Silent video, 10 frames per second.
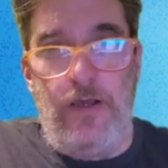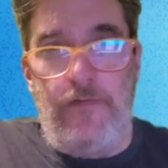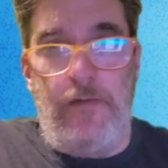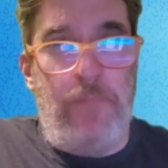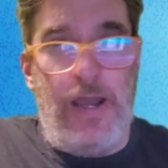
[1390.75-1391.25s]

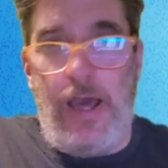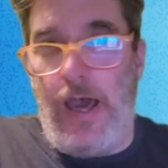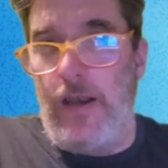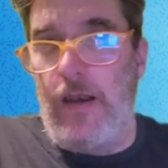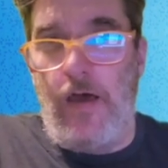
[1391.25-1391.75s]
They might have
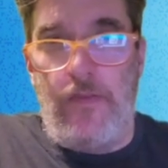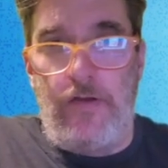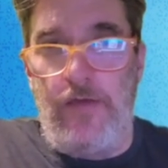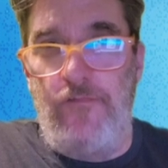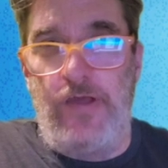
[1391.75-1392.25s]
had it other
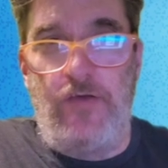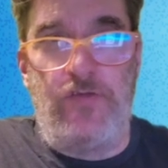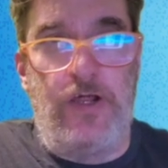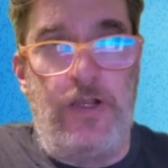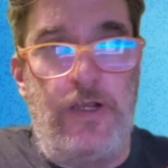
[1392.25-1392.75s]
evenings
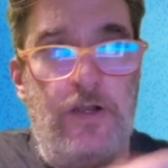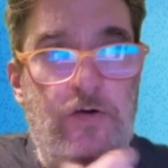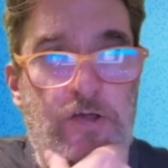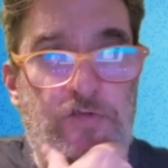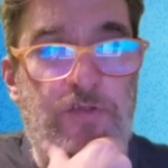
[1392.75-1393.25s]
that I didn't
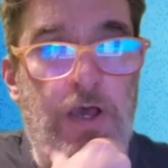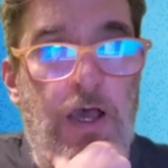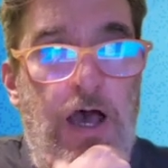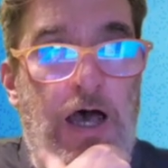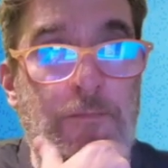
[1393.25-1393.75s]
notice.
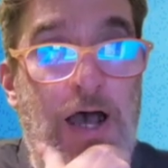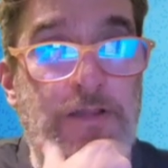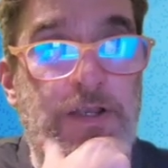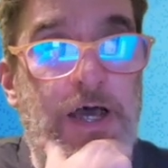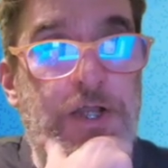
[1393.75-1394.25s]
Um, I
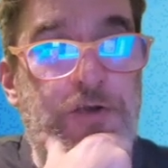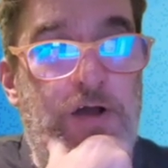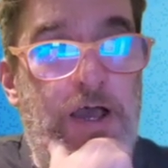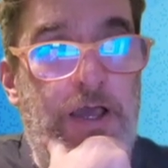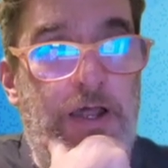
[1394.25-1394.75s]
did not
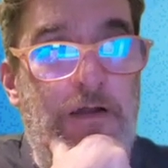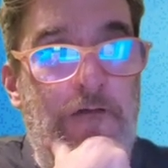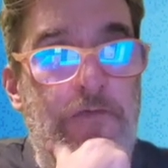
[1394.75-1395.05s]
try it.